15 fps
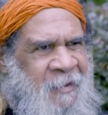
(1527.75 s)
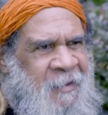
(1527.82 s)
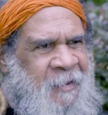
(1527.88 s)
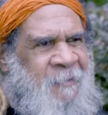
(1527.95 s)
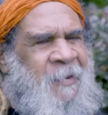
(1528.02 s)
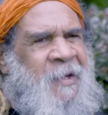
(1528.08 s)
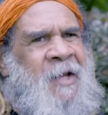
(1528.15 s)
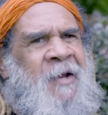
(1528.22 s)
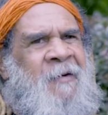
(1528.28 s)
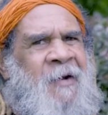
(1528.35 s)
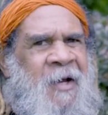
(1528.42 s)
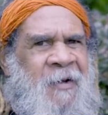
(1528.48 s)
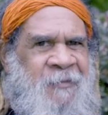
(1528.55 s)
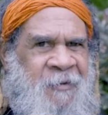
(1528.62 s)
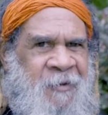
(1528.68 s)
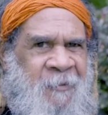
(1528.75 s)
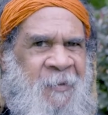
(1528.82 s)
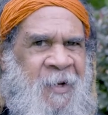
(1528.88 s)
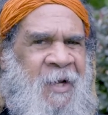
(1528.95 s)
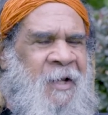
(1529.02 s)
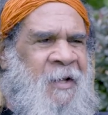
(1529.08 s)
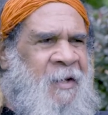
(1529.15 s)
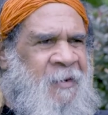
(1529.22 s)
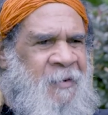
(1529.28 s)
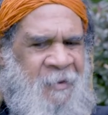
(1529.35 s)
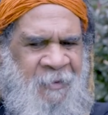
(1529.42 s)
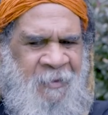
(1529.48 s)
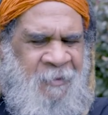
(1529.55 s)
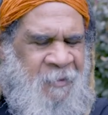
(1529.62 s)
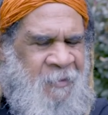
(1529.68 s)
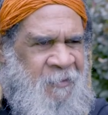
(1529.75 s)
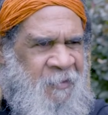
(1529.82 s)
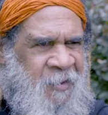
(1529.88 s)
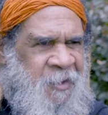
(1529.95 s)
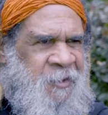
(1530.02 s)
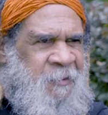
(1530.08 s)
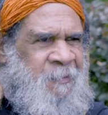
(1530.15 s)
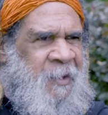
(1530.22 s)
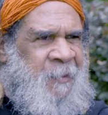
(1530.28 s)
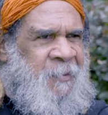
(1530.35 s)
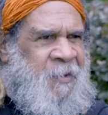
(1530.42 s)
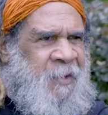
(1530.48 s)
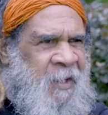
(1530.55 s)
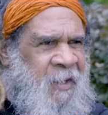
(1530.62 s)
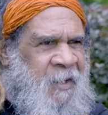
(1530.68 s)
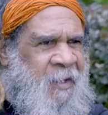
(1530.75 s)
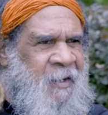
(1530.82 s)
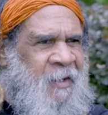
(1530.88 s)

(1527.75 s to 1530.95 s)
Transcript: You know, you're bringing grassroots, you're bringing the traditional people together.